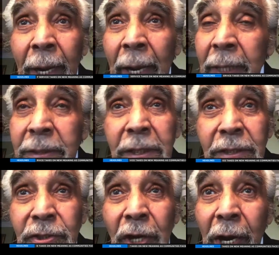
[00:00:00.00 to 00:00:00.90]
I
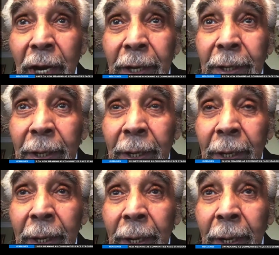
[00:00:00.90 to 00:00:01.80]
said, John,
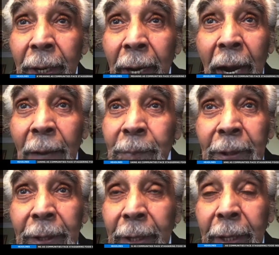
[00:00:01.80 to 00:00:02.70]
I've
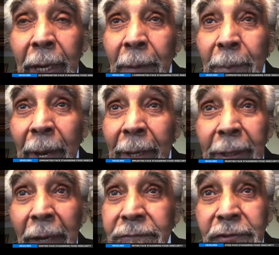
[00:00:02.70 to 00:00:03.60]
been in combat,
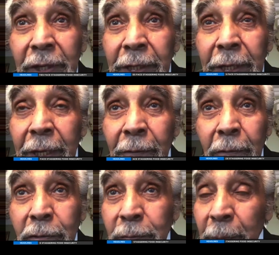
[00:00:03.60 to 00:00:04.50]
I've seen
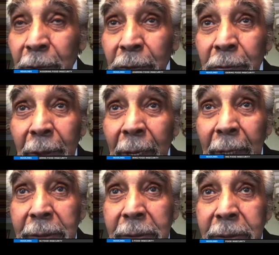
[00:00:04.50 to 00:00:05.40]
heroes, but you
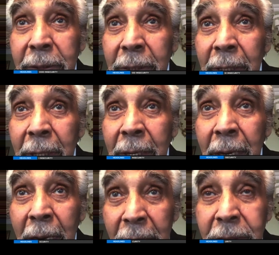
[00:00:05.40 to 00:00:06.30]
guys
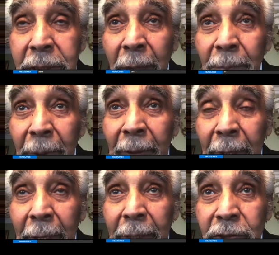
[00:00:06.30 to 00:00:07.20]
are something
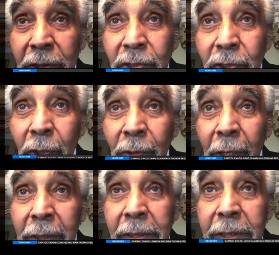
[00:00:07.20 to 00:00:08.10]
that I just don't
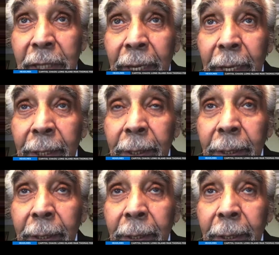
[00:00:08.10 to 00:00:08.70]
understand.